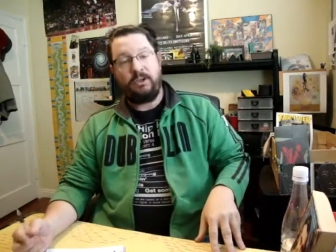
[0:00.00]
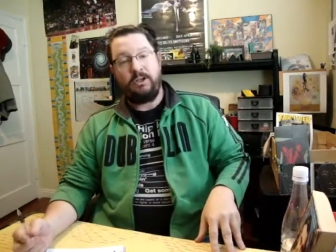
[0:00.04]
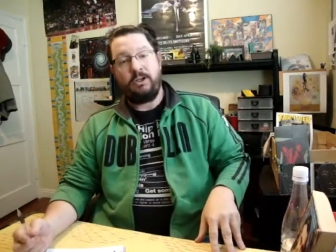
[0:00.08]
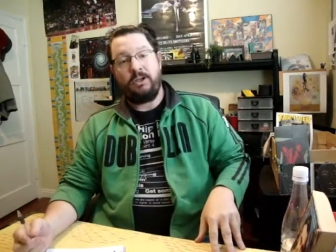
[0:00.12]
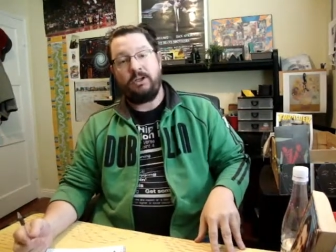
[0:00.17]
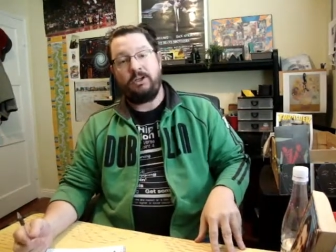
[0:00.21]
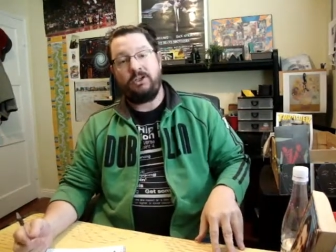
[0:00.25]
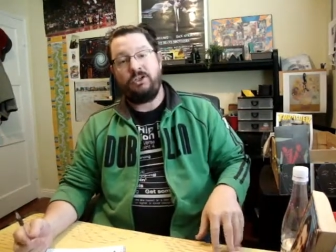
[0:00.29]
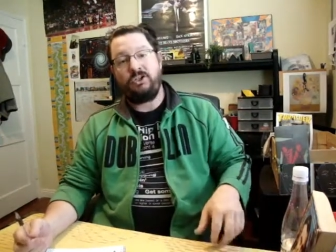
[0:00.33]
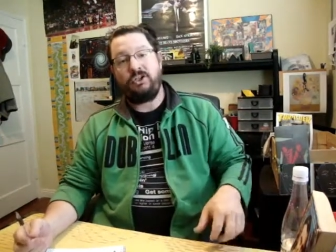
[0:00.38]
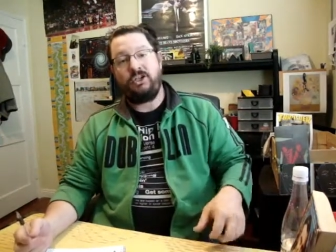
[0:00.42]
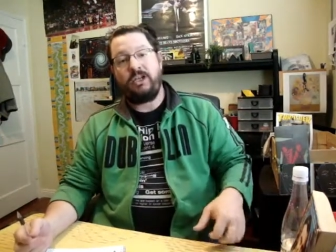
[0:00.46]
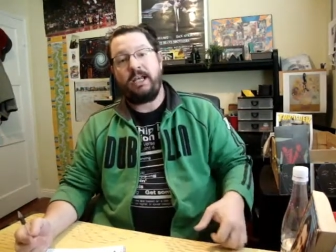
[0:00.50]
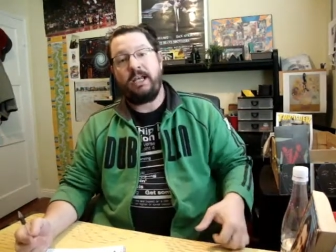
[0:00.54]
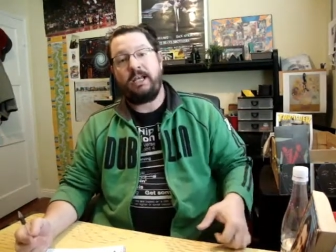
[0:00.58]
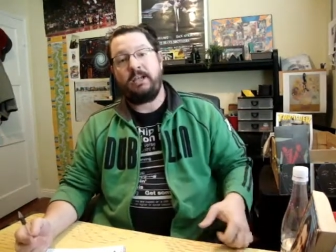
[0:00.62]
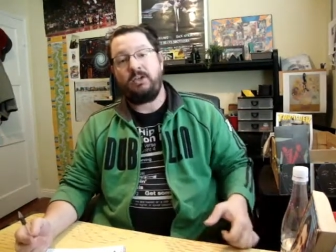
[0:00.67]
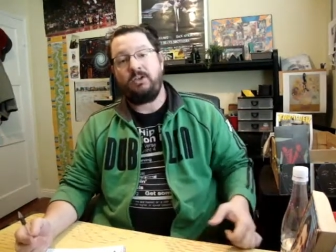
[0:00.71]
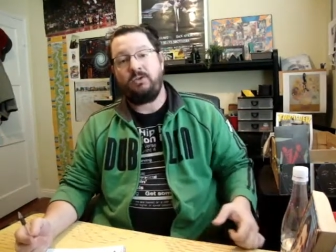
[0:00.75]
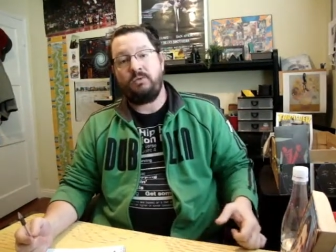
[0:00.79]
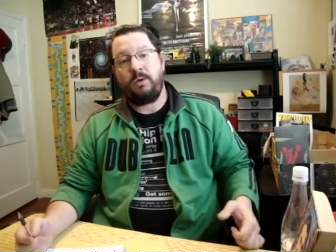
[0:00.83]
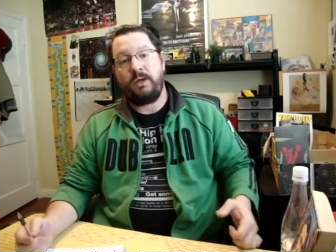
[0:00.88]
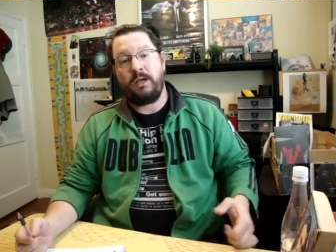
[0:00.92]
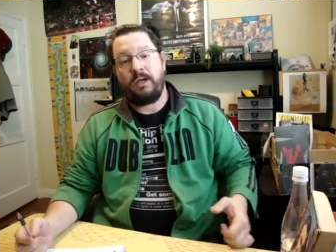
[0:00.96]
on
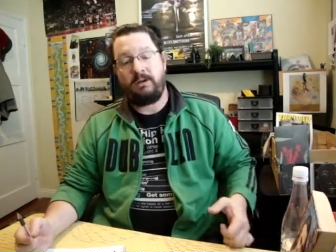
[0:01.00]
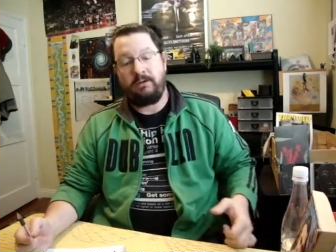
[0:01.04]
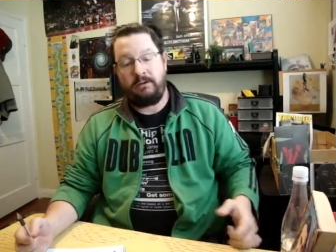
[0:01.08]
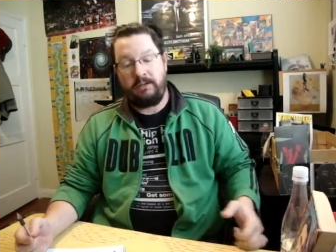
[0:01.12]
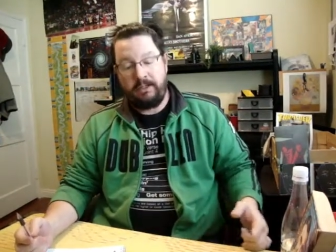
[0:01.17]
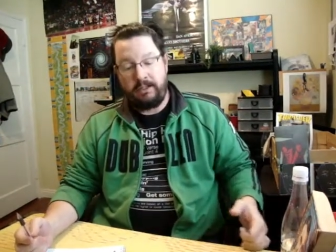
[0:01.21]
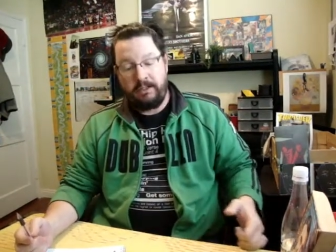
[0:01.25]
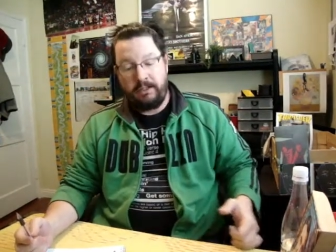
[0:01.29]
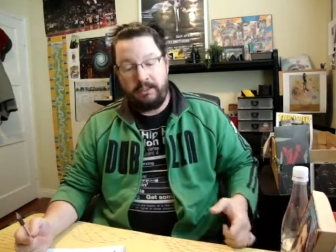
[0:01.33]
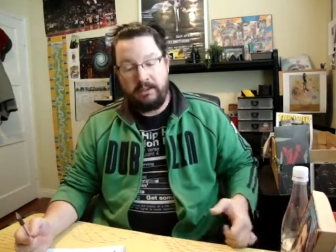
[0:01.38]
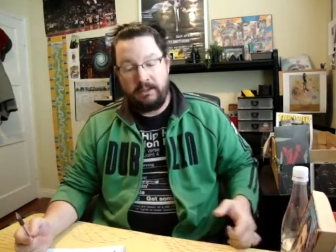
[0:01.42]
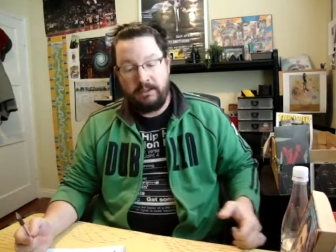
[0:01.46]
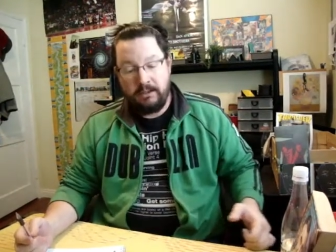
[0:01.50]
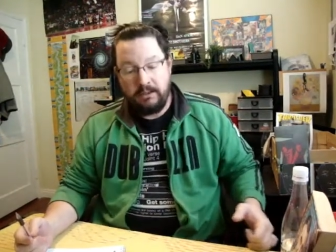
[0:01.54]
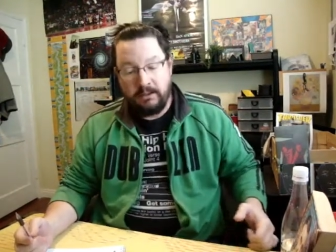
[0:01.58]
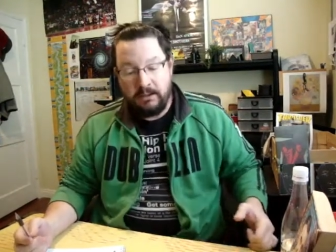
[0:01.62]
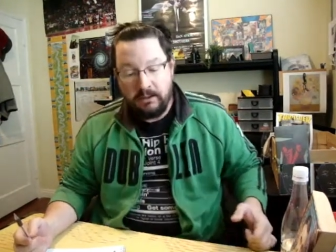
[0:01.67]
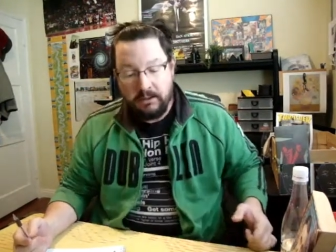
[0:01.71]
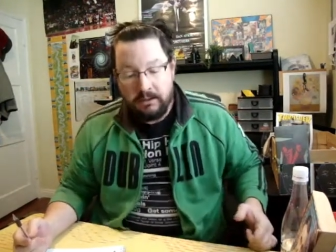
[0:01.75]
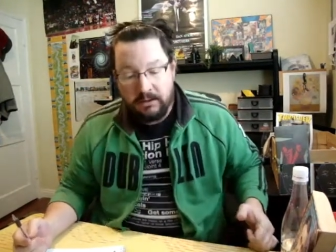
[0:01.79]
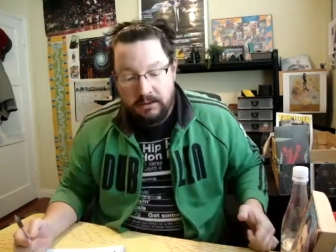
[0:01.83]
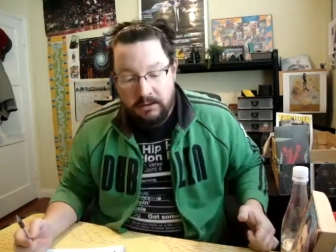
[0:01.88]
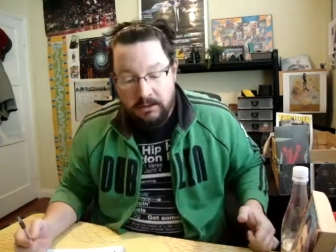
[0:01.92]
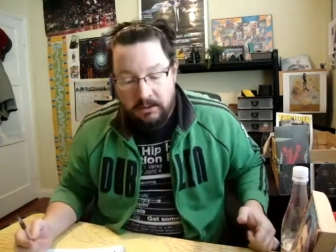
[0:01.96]
January
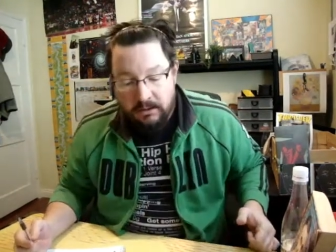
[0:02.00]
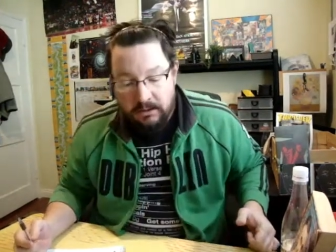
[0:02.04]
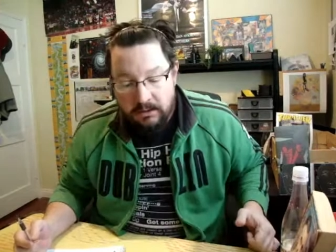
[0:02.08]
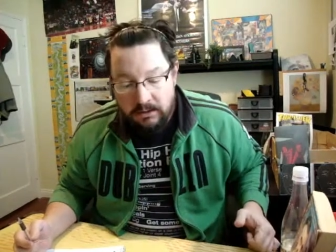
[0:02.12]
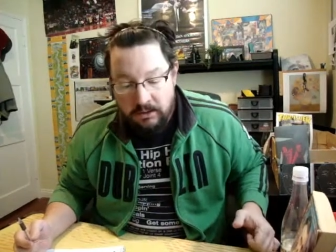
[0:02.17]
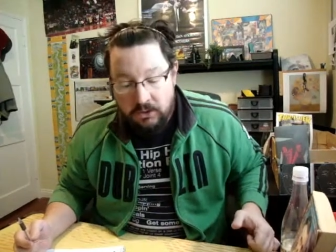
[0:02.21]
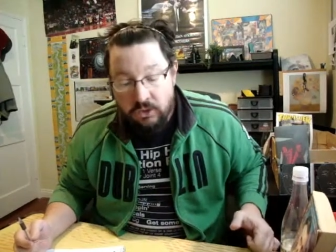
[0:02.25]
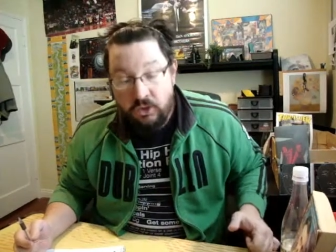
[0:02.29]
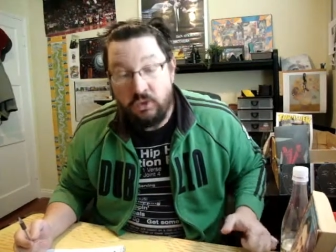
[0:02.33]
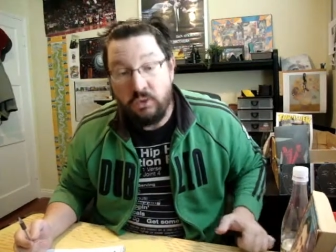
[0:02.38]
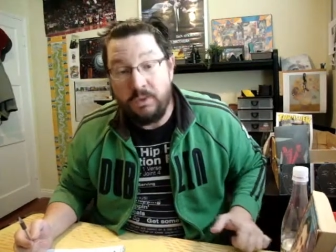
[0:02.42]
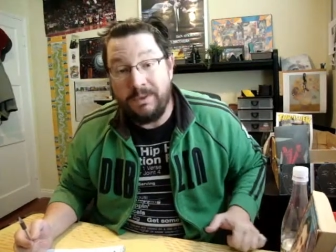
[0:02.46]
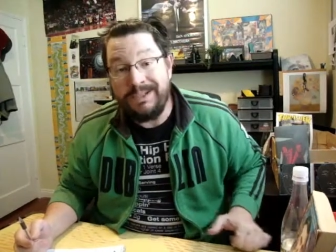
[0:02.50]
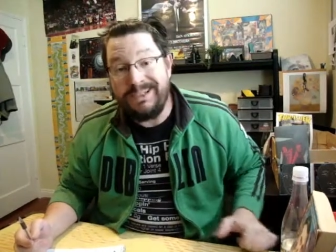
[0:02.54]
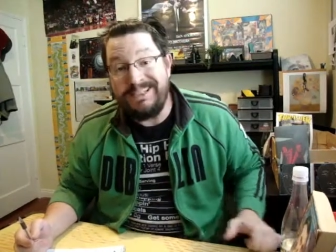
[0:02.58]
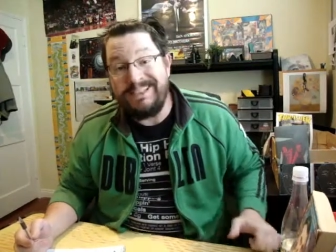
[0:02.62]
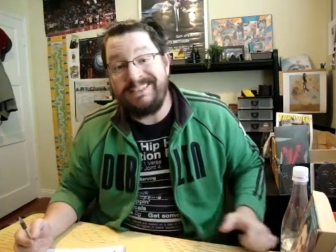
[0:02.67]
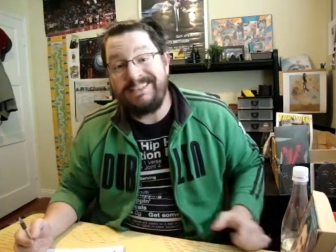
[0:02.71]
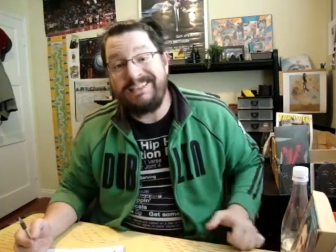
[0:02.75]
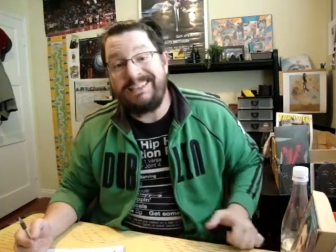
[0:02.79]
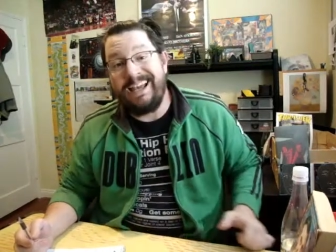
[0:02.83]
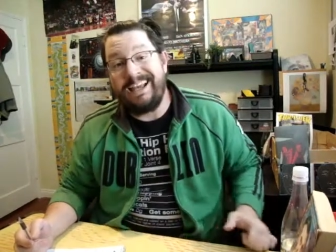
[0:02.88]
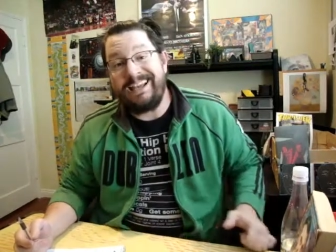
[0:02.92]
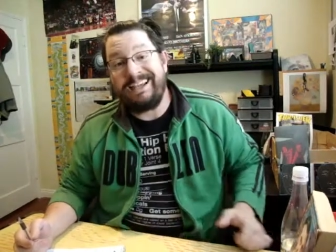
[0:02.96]

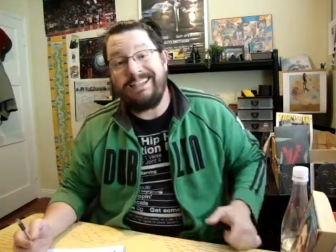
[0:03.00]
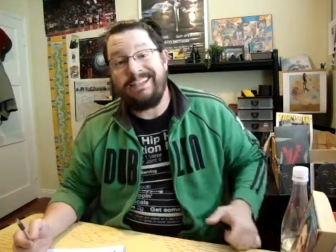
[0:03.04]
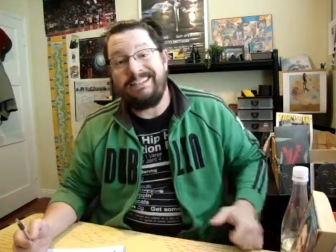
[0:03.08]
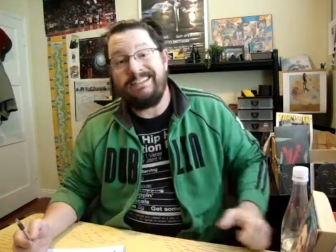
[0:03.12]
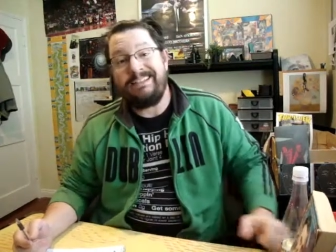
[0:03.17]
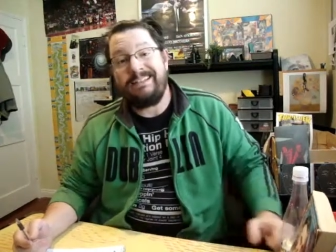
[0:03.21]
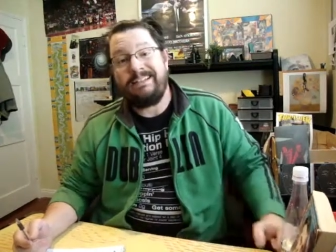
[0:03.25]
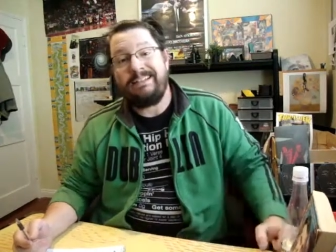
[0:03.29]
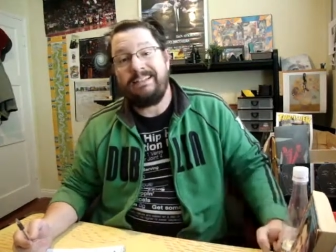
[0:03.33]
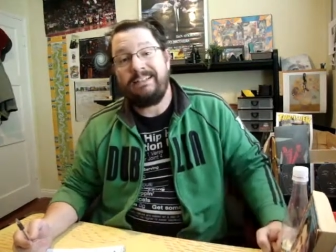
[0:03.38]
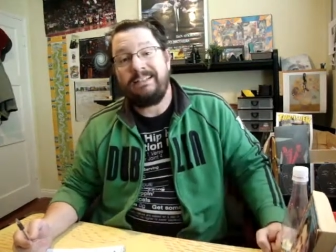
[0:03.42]
22nd.